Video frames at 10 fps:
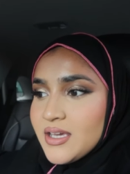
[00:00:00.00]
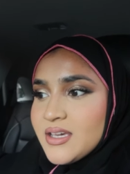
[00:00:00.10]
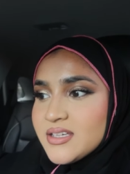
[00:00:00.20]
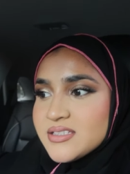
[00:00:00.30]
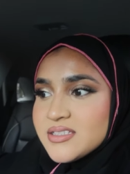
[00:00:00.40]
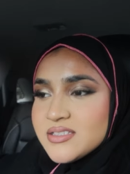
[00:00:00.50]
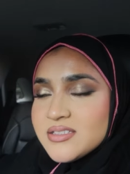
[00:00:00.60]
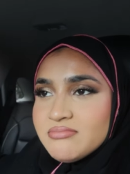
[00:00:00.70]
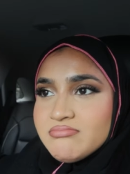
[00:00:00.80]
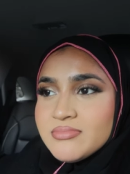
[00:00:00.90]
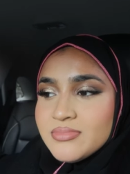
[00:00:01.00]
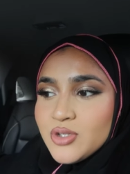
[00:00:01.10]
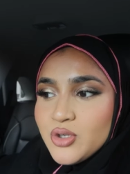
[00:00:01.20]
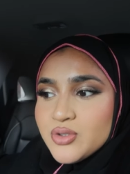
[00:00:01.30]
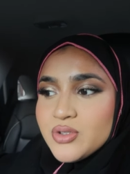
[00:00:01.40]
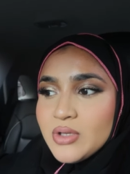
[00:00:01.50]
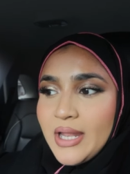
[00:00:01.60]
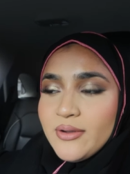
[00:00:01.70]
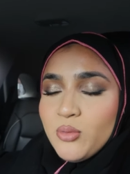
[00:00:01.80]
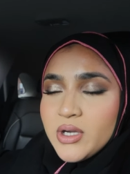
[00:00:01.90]
it's not
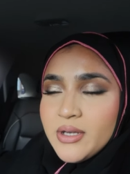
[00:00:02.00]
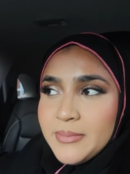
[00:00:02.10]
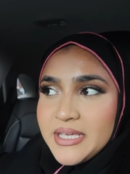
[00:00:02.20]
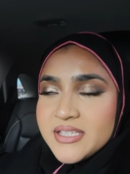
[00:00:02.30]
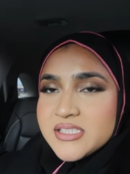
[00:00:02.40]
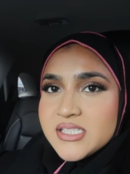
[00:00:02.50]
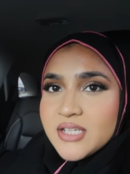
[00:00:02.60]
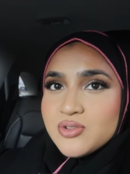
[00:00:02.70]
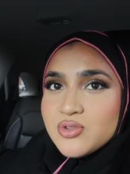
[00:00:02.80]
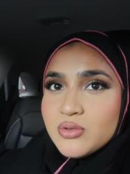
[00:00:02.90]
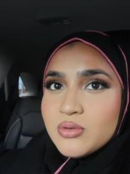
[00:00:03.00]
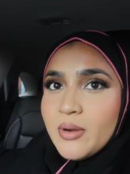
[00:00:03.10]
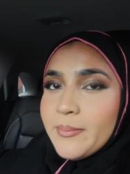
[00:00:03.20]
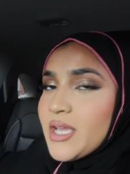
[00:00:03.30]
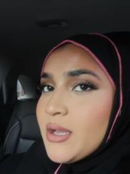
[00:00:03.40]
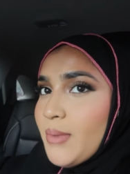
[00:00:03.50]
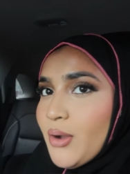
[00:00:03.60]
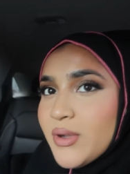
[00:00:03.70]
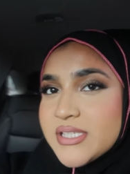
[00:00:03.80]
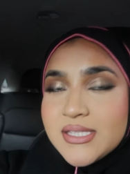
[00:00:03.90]
like we're gonna meet in central I'm making my
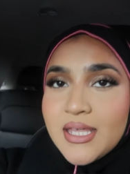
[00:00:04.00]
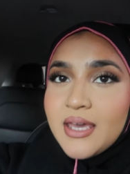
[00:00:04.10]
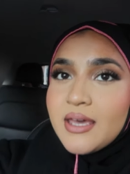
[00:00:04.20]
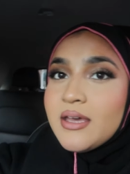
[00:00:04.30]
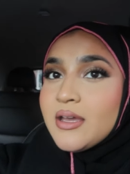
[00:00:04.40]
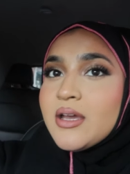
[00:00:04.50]
ways there